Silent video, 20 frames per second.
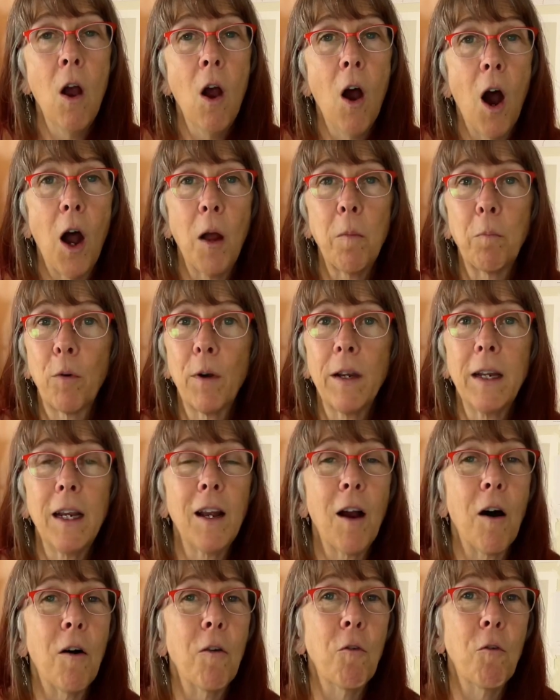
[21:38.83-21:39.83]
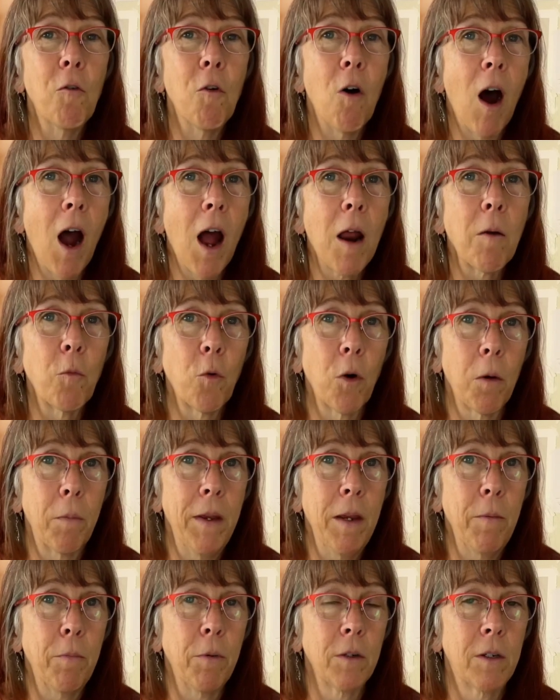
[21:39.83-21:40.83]
on bringing a lot more
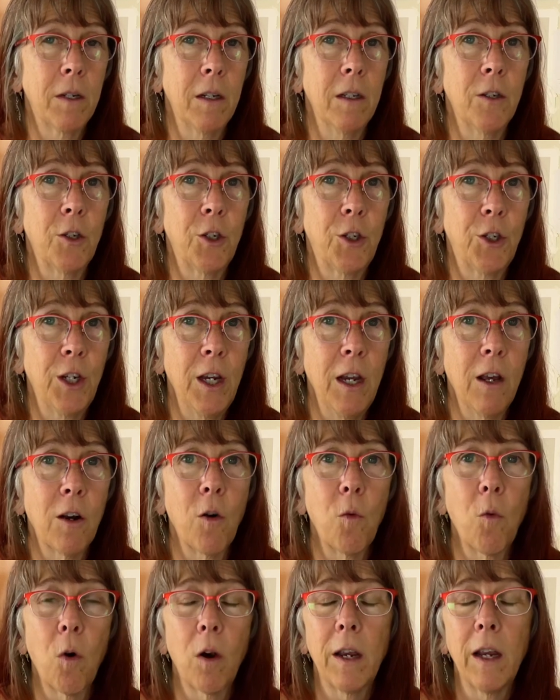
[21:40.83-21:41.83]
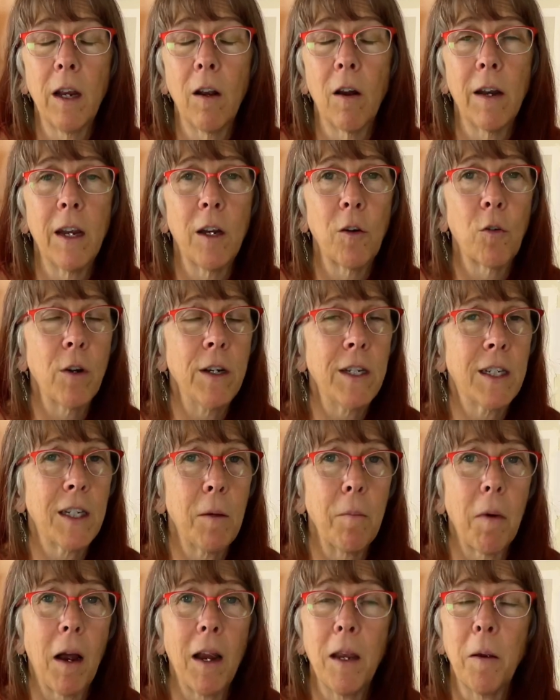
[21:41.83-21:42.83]
people to this channel, working on
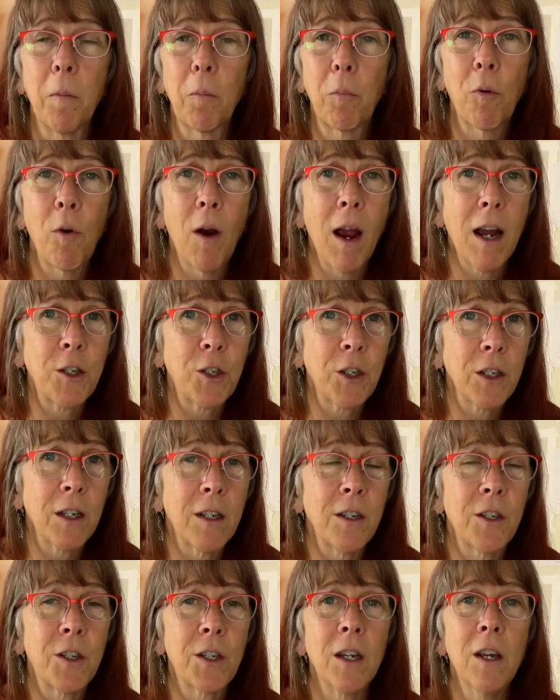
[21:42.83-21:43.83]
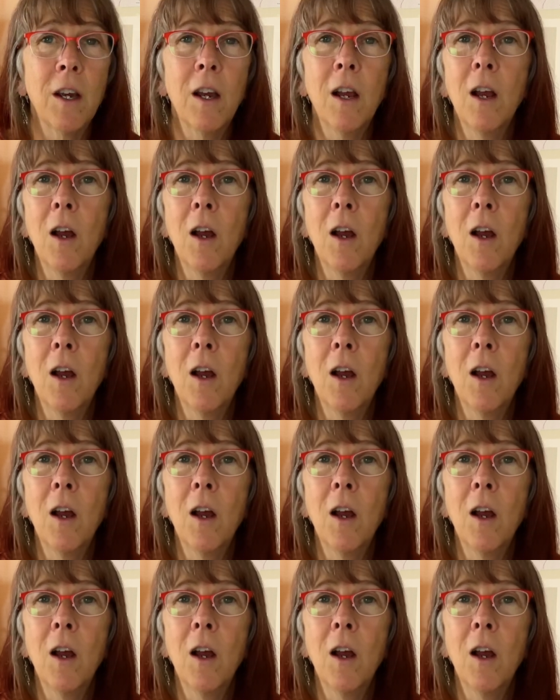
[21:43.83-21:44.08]
increasing my impressions.